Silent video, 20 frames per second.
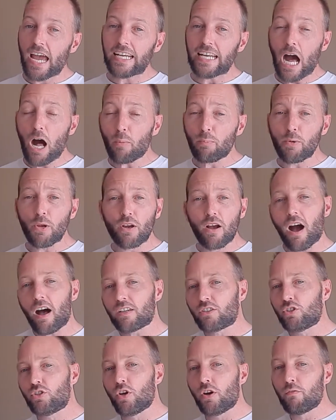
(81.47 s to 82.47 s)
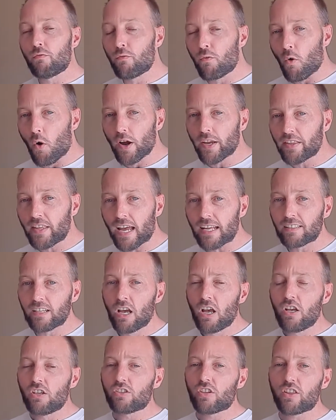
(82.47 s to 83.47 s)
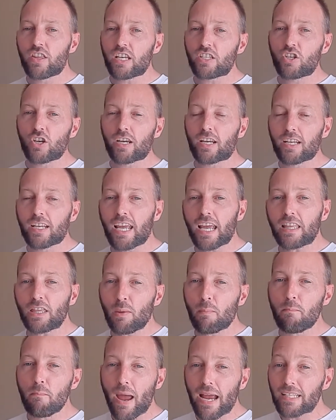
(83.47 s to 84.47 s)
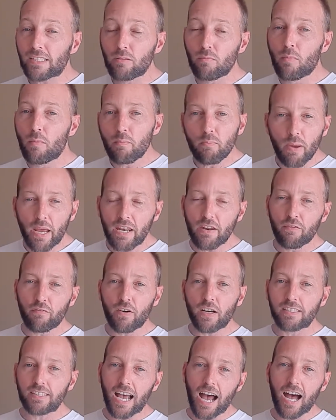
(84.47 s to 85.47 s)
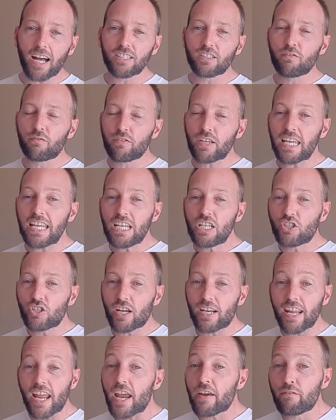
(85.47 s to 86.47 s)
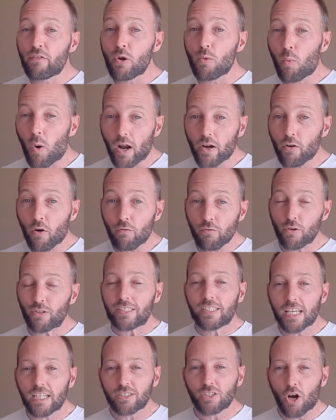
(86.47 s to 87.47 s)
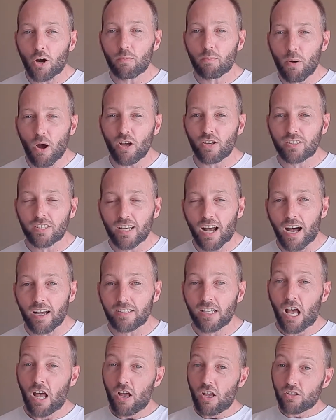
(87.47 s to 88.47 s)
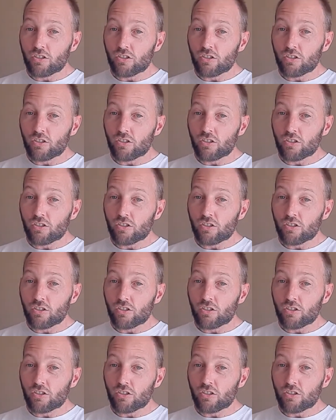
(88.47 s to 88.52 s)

and help you guys to avoid that so that you can get the maximum benefit out of each and every one of your TikTok posts, guys.